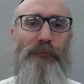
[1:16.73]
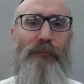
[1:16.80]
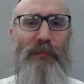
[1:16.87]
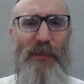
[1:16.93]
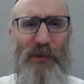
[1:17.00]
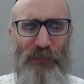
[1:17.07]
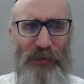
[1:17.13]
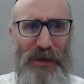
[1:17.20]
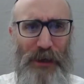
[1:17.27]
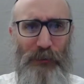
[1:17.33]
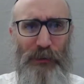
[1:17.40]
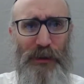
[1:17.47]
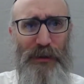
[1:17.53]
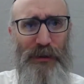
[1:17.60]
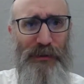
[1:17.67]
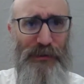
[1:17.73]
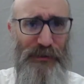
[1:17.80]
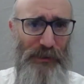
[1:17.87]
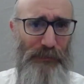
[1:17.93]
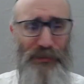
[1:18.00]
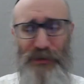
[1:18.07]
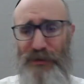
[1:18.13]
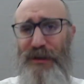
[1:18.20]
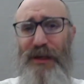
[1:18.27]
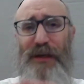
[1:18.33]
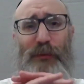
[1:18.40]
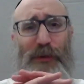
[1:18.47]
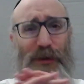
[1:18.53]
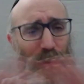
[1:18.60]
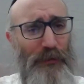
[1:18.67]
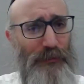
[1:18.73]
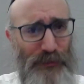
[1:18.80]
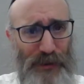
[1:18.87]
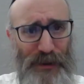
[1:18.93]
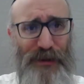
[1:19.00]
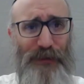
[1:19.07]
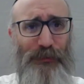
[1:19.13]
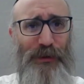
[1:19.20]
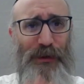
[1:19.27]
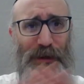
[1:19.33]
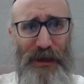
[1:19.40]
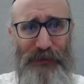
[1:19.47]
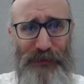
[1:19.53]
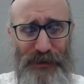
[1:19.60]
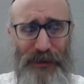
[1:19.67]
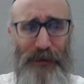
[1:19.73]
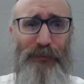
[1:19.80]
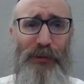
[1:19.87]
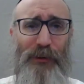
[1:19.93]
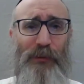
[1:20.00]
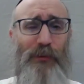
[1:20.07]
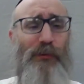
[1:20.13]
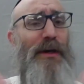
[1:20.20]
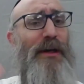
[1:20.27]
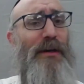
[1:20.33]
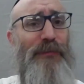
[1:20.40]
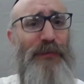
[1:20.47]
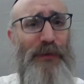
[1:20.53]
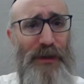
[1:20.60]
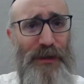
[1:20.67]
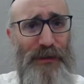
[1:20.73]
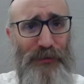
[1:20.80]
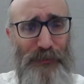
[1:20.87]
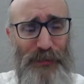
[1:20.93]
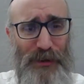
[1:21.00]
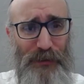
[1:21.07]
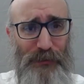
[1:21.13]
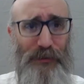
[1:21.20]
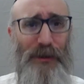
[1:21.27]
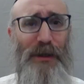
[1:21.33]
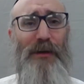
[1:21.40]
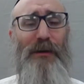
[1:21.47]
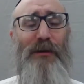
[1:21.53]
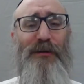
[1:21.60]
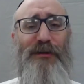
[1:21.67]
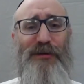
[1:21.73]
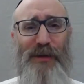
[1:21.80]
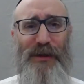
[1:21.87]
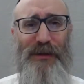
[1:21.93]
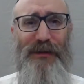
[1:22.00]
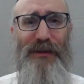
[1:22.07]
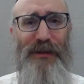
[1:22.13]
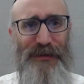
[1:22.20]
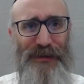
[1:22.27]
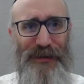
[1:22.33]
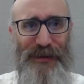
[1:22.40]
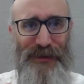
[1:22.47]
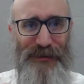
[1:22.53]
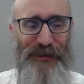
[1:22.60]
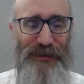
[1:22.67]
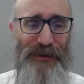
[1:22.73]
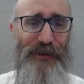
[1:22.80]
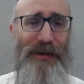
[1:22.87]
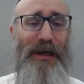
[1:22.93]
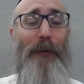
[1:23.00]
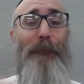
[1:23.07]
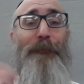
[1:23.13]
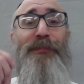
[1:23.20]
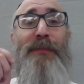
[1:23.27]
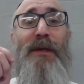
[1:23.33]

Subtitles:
flour in the temple. Today we don't do this, we don't have the temple, we're waiting for it to be constructed, etc., etc. Now,